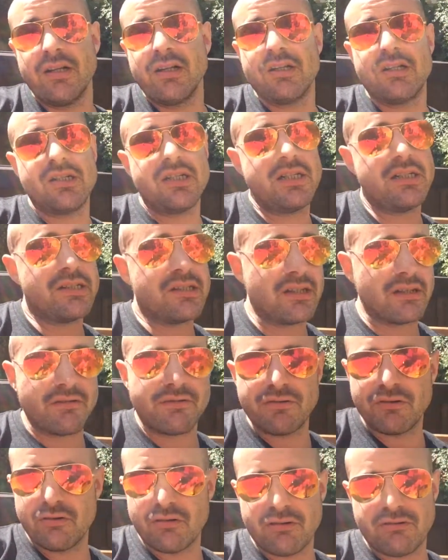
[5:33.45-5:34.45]
She's going to
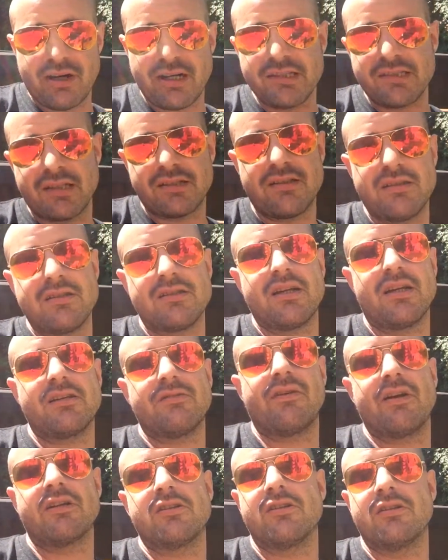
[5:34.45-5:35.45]
feel a great sense of
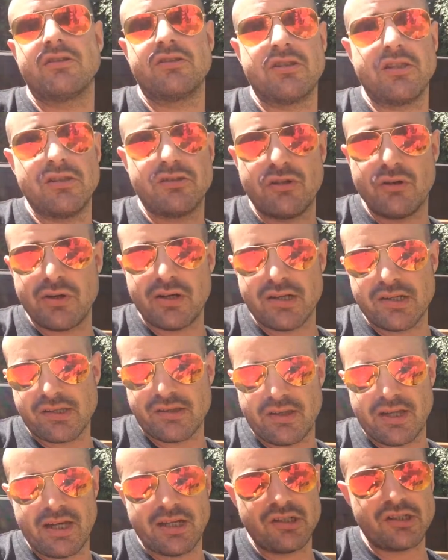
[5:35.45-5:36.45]
satisfaction that she's doing this
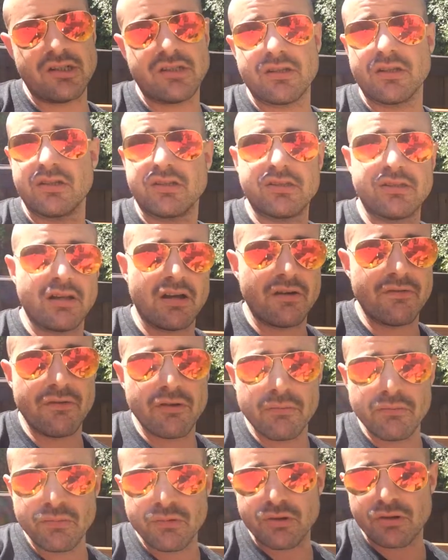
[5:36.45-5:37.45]
thing. She's going to serve
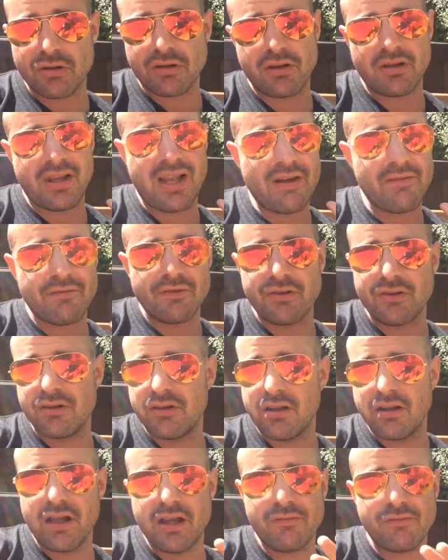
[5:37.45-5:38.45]
them to
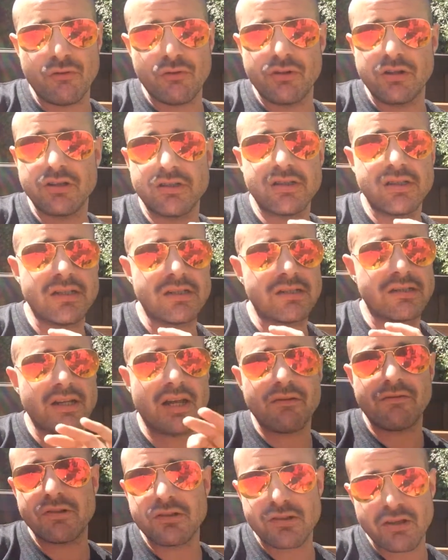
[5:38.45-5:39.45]
the level that she has
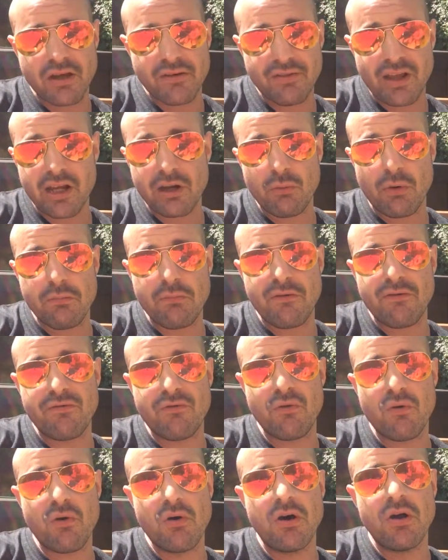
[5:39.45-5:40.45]
never served anyone
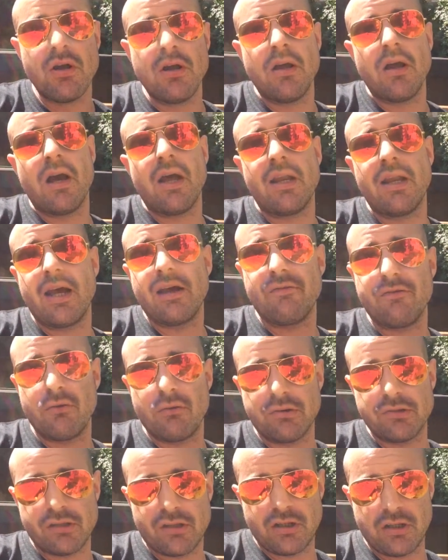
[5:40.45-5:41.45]
before, and
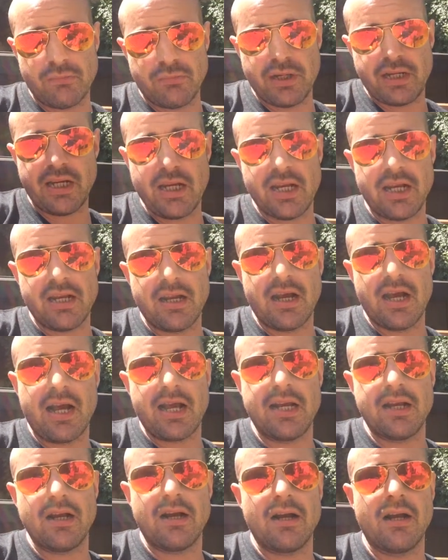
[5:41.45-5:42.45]
everyone's going to be in
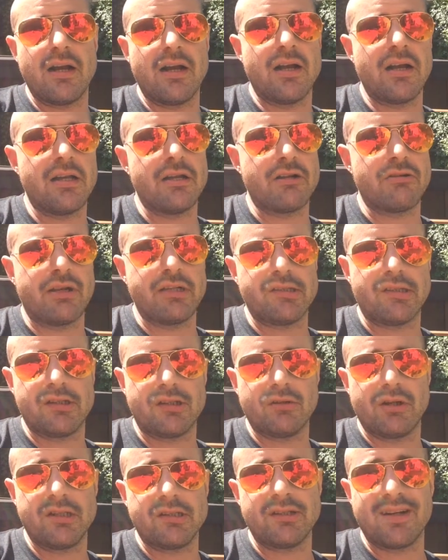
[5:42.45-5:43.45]
a great
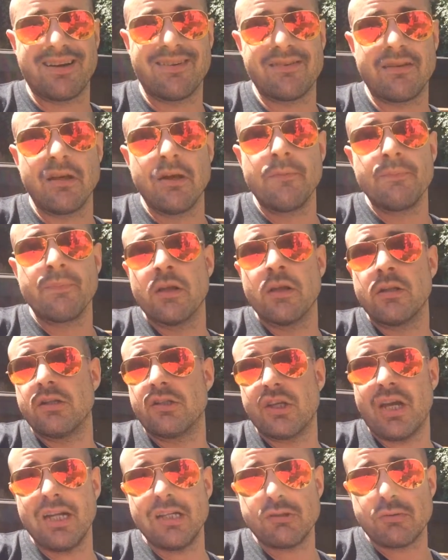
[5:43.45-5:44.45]
situation. Now, the
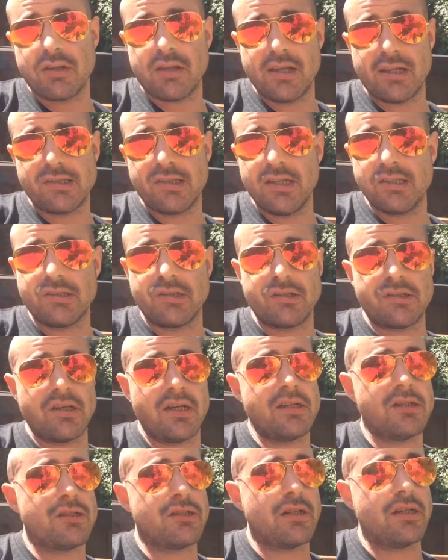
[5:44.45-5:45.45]
challenge with this
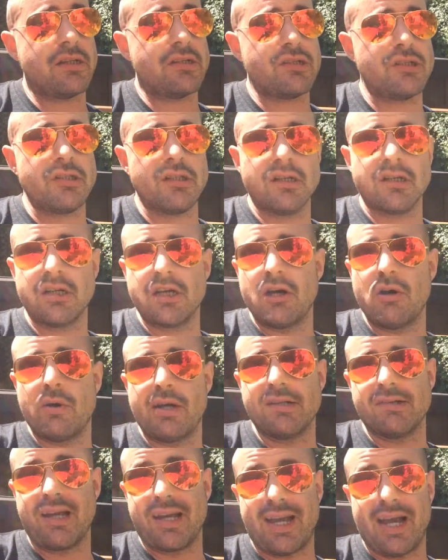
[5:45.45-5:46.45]
is she going to go
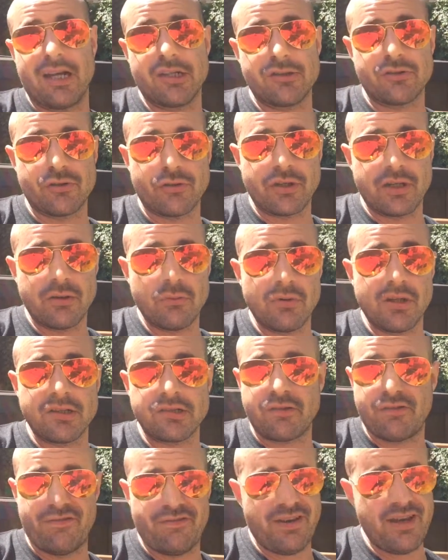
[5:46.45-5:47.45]
away and take action on it? Well,
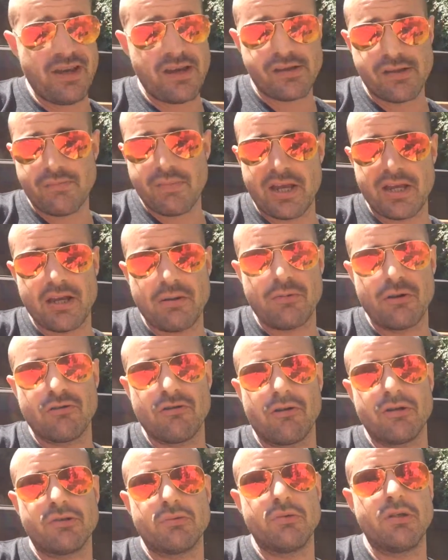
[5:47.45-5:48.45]
there's a fear that may come
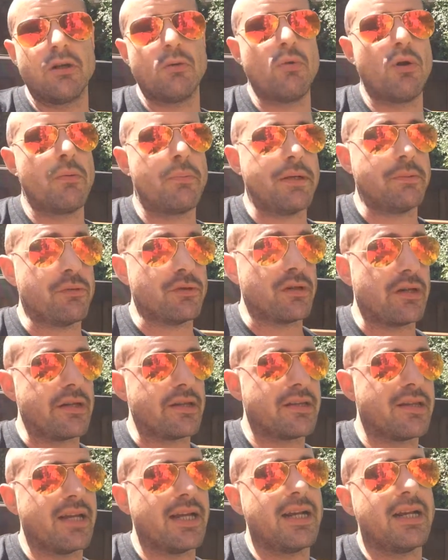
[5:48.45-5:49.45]
across. You know, what are people going
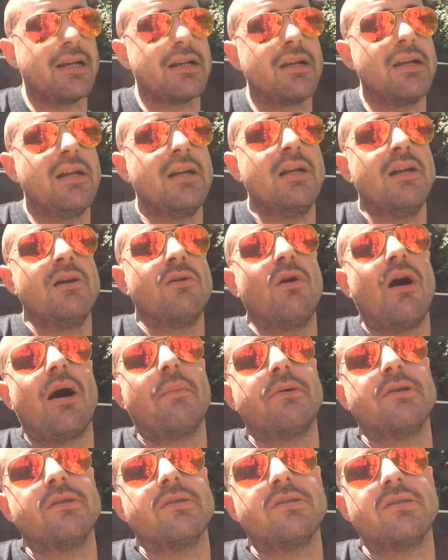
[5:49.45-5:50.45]
to think? What
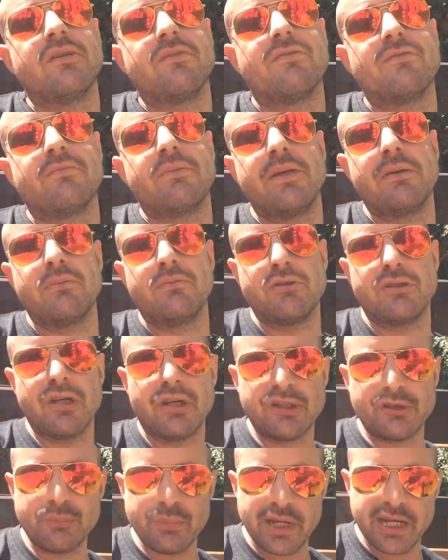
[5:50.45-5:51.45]
happens if people
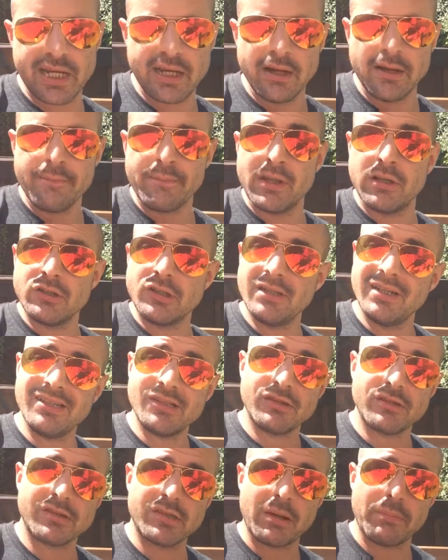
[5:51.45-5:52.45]
judge me? And she
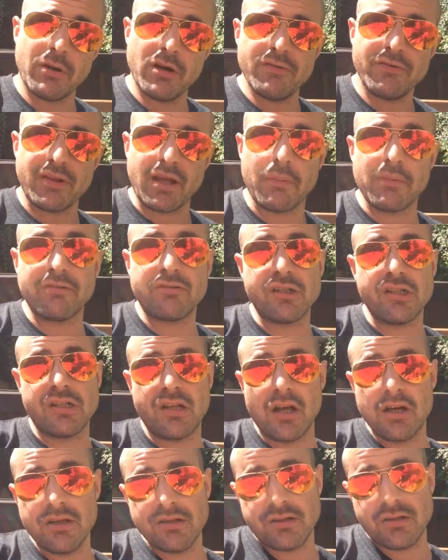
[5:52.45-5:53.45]
needs to step over that. But if she
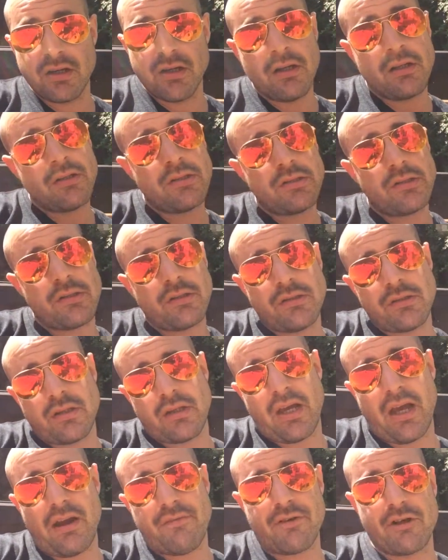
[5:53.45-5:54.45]
does, she's
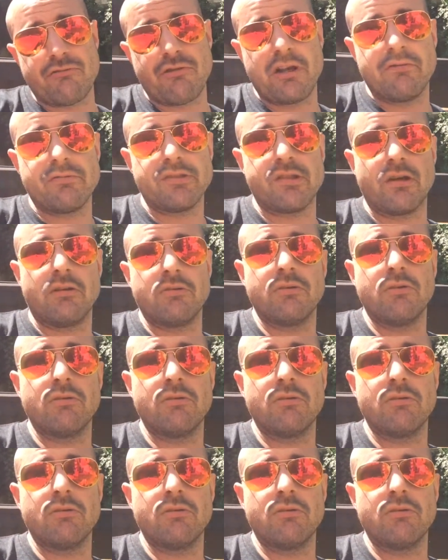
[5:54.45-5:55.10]
going to have a great result.